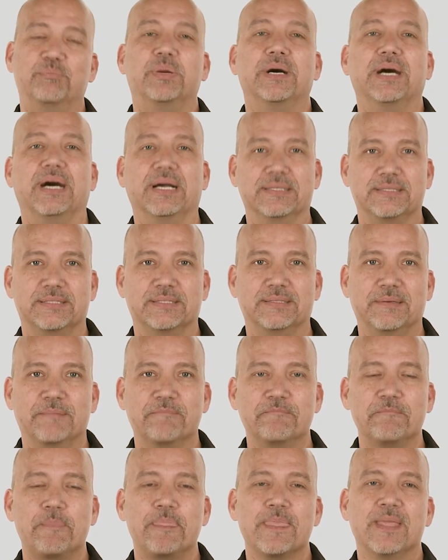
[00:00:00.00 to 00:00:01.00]
But
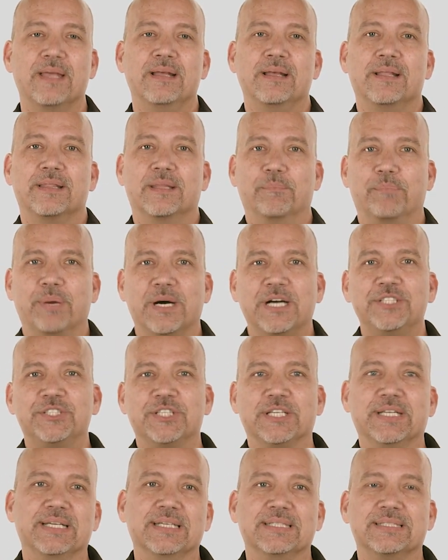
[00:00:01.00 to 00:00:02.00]
the
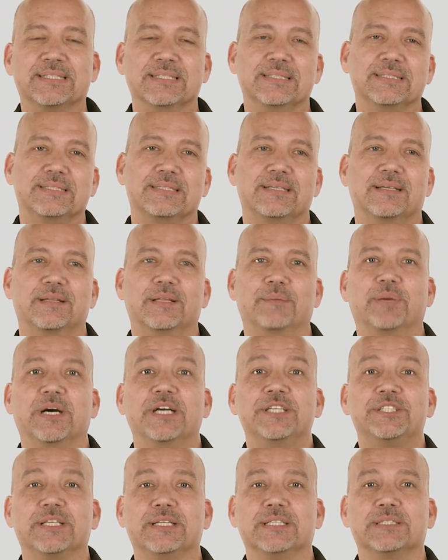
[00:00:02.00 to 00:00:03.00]
budget
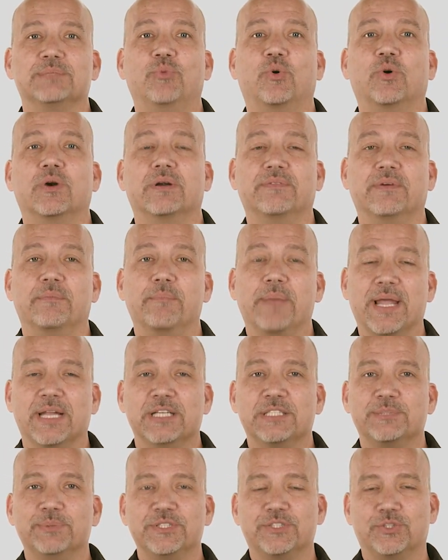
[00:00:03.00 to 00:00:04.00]
is more of a
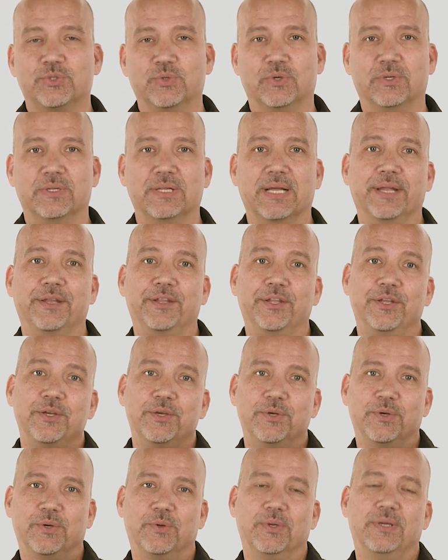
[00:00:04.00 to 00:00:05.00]
management tool, and
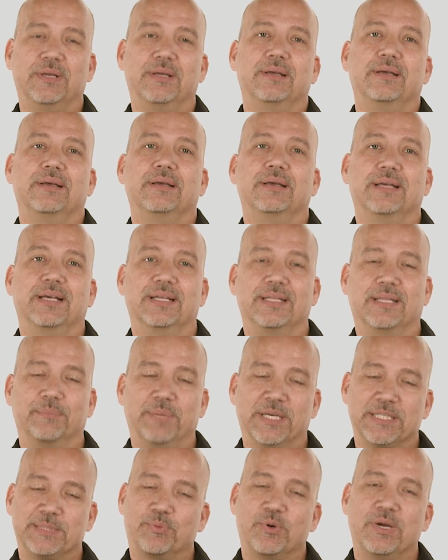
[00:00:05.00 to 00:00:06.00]

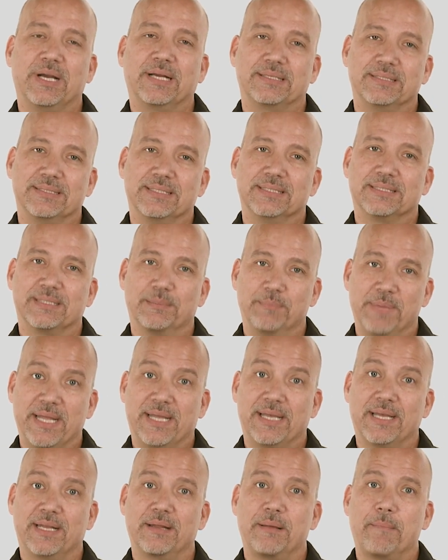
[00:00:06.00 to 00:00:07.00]
the best practice is to
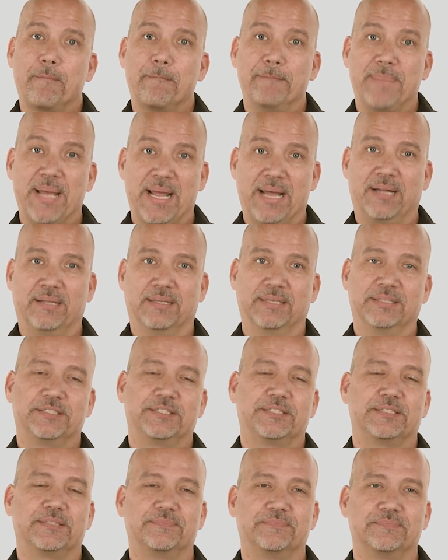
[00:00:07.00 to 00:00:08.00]
make it
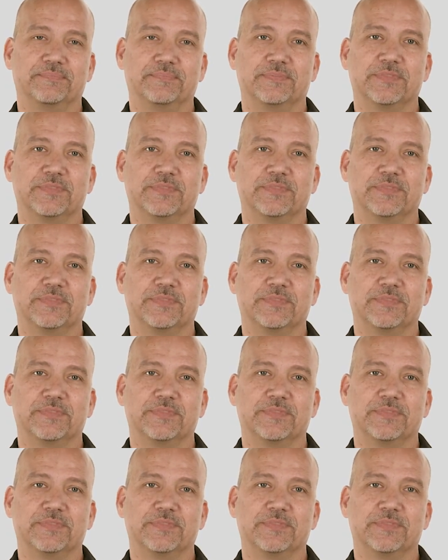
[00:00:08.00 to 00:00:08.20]
balance.